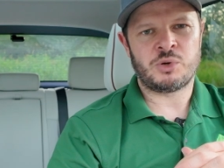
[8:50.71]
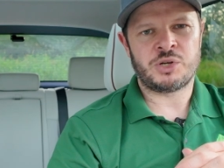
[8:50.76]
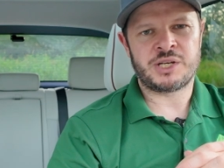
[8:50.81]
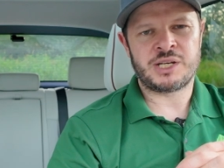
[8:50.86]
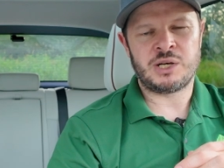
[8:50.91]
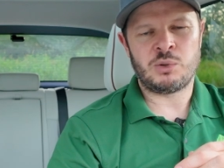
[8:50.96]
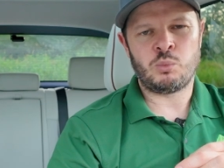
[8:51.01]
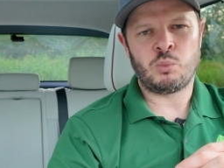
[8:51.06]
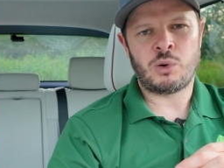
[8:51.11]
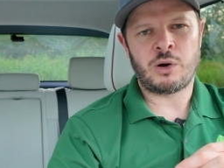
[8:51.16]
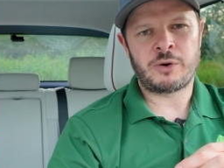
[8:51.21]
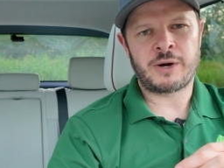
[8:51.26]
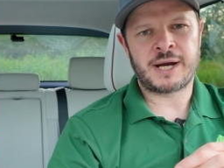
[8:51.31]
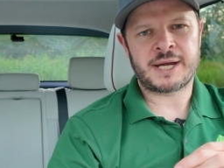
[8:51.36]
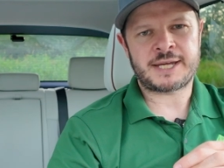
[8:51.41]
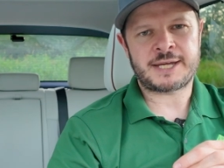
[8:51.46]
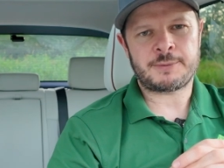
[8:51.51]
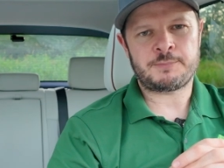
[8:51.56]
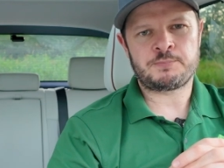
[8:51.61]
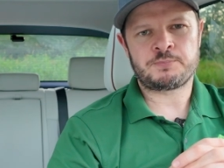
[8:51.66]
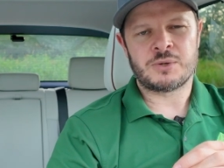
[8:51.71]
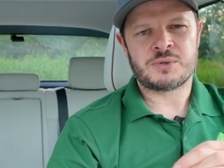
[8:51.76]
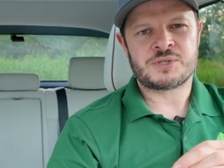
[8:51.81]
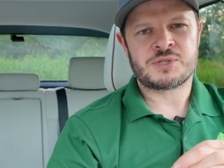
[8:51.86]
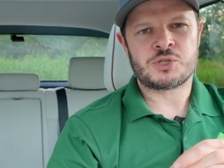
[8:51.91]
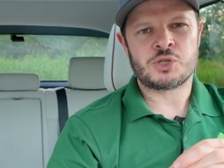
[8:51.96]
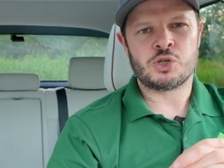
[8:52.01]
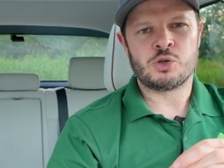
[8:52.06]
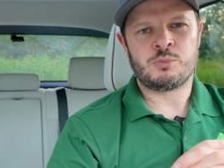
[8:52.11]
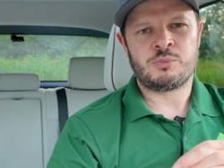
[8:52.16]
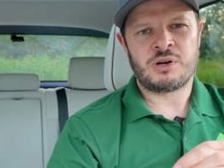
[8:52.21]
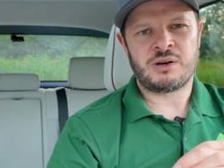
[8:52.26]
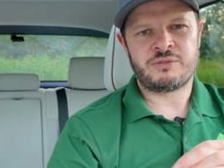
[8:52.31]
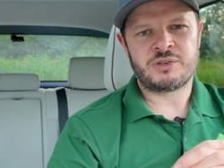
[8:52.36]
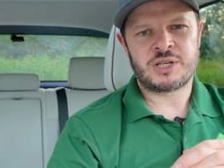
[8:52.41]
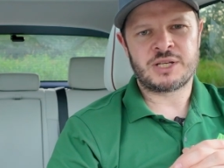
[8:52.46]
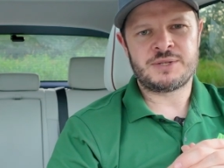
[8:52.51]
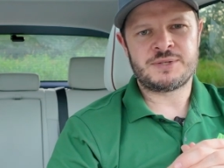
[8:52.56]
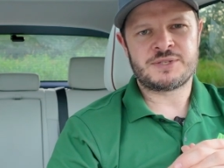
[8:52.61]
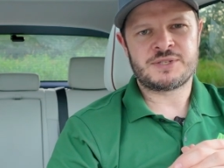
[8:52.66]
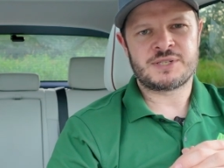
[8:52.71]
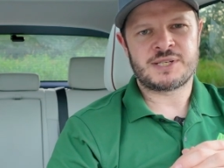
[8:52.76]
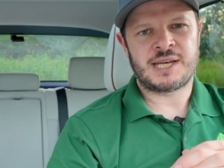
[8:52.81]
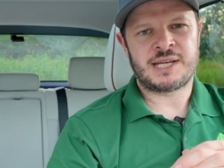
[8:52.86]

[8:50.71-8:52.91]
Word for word: one in Warwick close to Providence